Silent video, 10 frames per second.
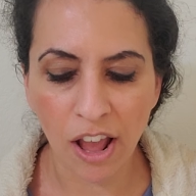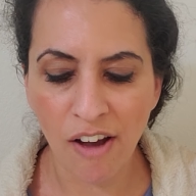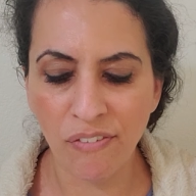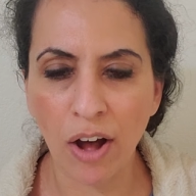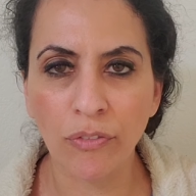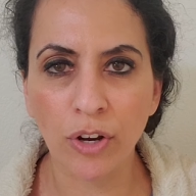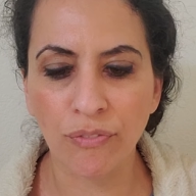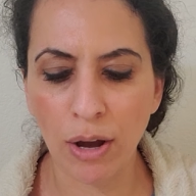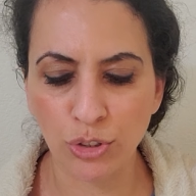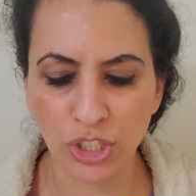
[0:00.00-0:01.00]
Father
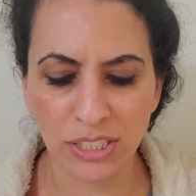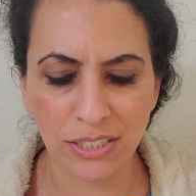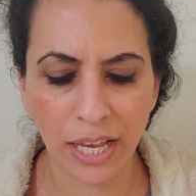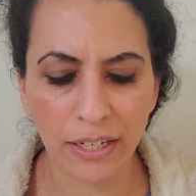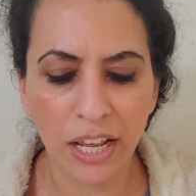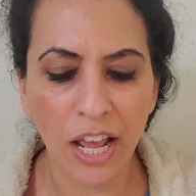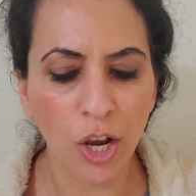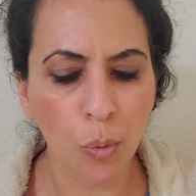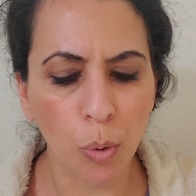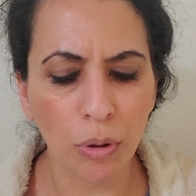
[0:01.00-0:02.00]
Fauci said,
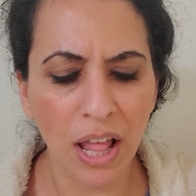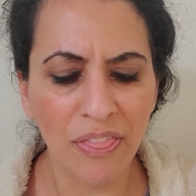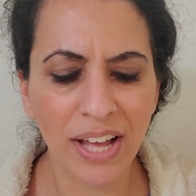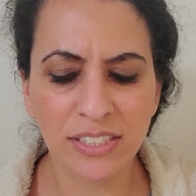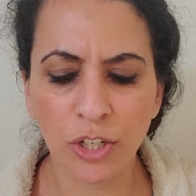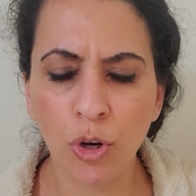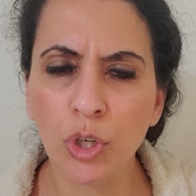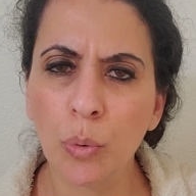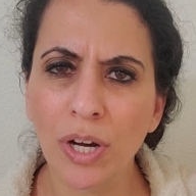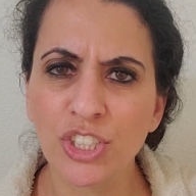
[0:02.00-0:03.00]
quote, that's a
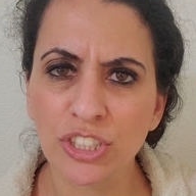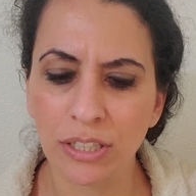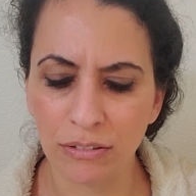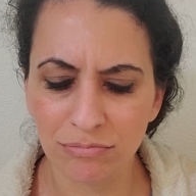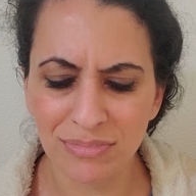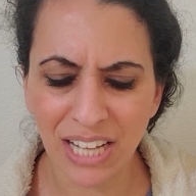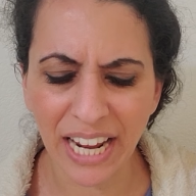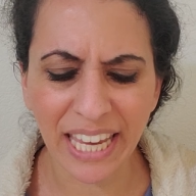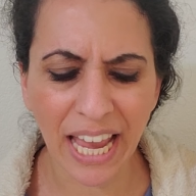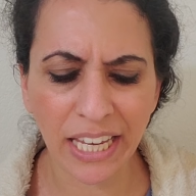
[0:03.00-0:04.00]
good question. I
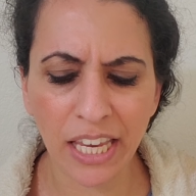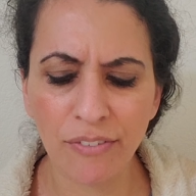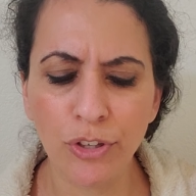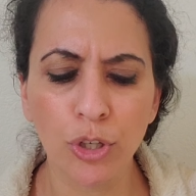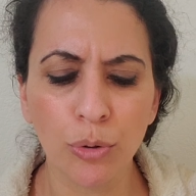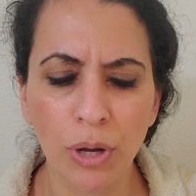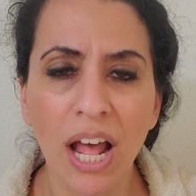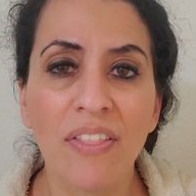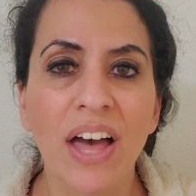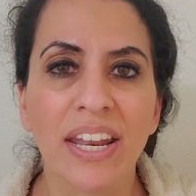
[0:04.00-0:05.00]
can't give you
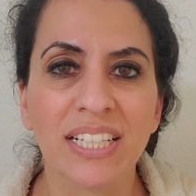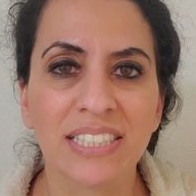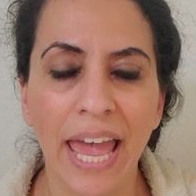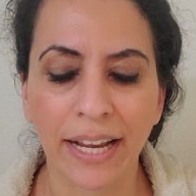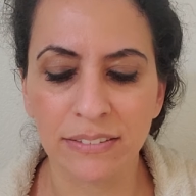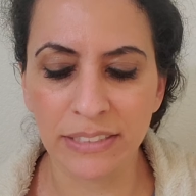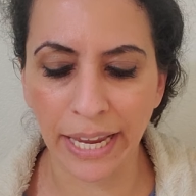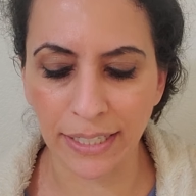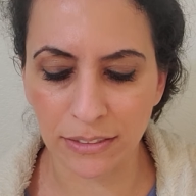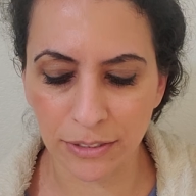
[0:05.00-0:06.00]
that exact
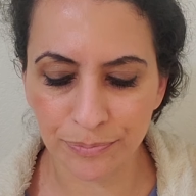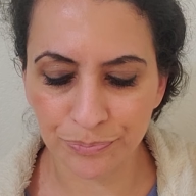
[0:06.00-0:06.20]
date.